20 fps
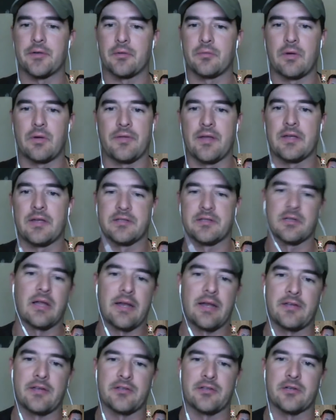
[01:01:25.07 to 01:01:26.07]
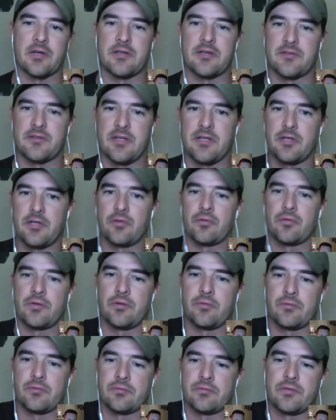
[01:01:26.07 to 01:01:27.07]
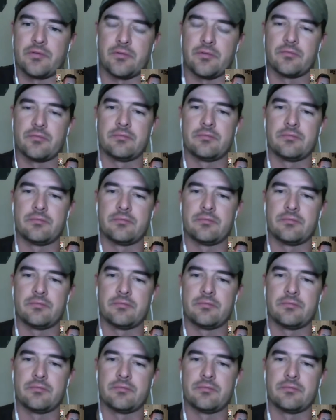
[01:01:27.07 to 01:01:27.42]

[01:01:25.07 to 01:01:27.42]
well, then it's a lot easier because then you you you